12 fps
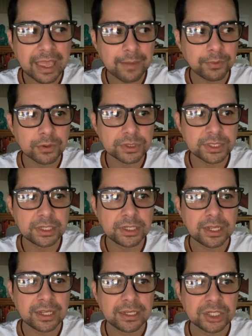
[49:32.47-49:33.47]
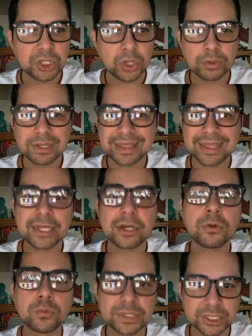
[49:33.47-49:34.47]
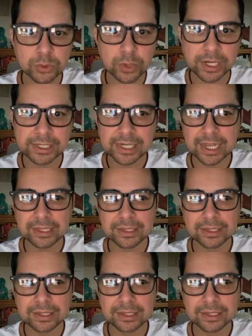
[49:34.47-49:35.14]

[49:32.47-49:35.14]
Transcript: that person showed little restraint